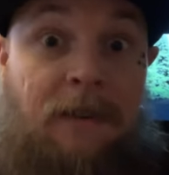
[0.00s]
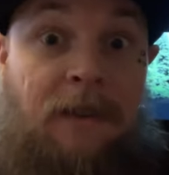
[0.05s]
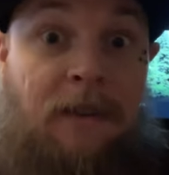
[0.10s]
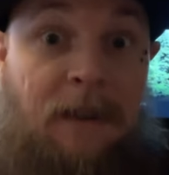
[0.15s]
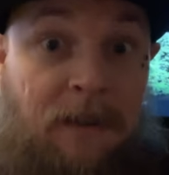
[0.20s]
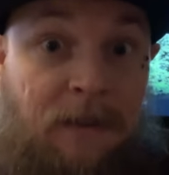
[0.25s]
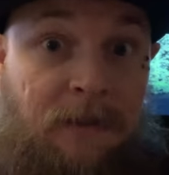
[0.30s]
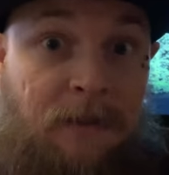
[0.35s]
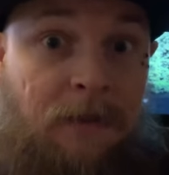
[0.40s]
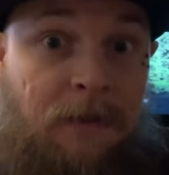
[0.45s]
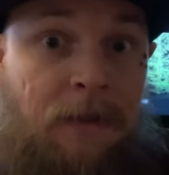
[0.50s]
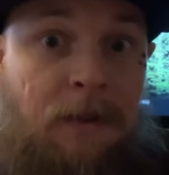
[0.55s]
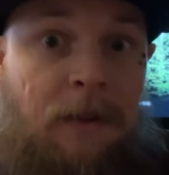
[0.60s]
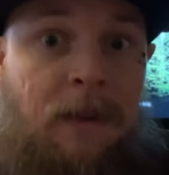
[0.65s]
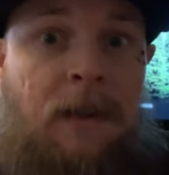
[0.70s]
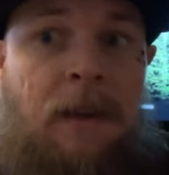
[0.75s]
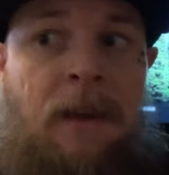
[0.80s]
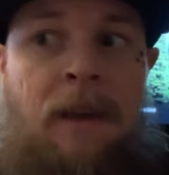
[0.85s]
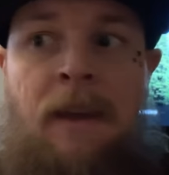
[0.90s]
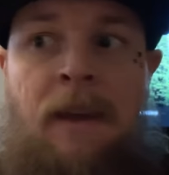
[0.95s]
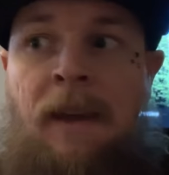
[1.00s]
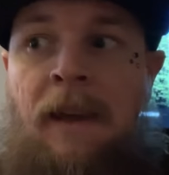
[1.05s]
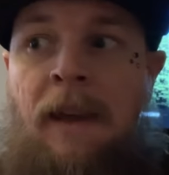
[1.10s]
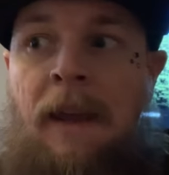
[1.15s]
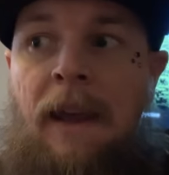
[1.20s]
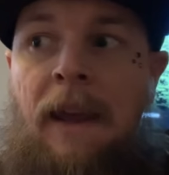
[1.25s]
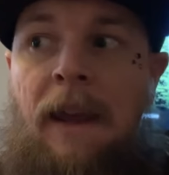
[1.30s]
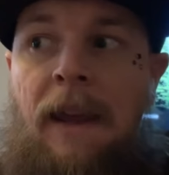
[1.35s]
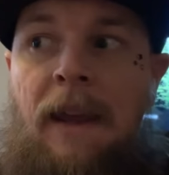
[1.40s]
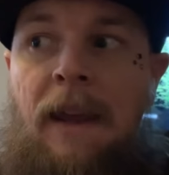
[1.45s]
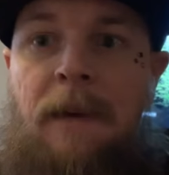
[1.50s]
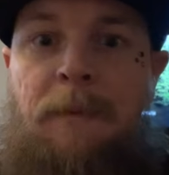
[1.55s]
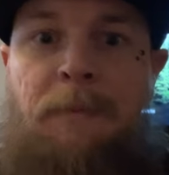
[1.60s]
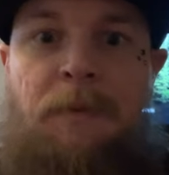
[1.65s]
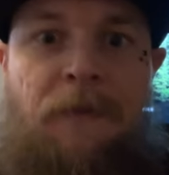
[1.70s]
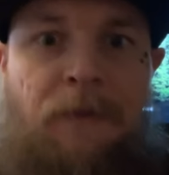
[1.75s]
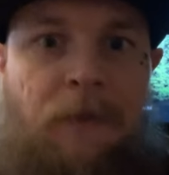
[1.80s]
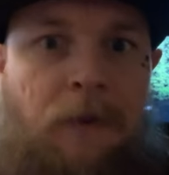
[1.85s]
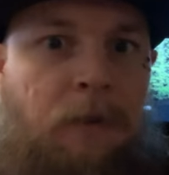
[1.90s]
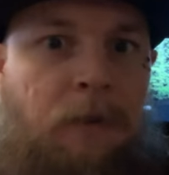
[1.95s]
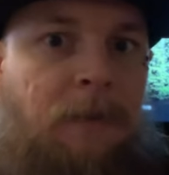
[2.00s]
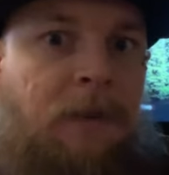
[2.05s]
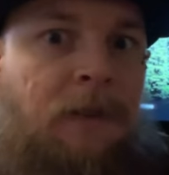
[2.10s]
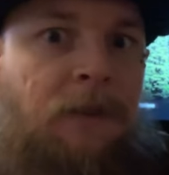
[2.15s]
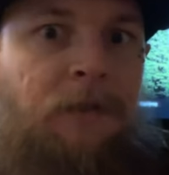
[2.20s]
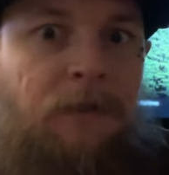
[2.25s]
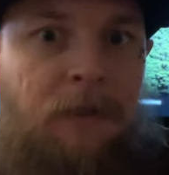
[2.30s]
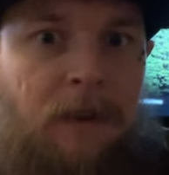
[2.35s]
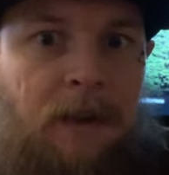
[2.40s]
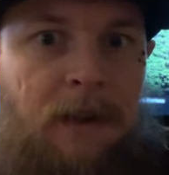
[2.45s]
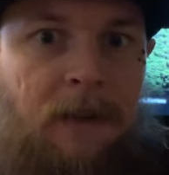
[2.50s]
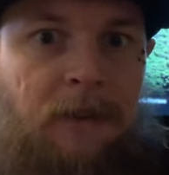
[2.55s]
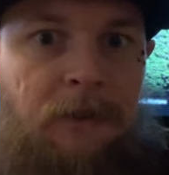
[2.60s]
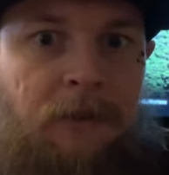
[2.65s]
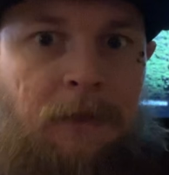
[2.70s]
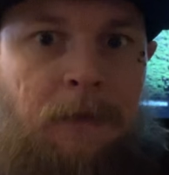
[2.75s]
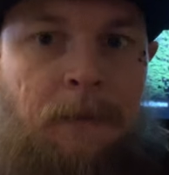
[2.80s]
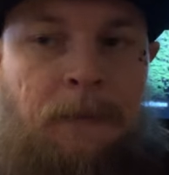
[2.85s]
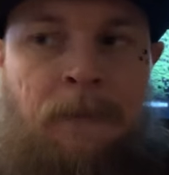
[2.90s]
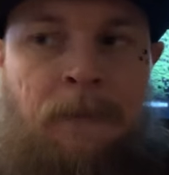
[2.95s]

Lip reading: nice and dirty, and preferably a straight edge.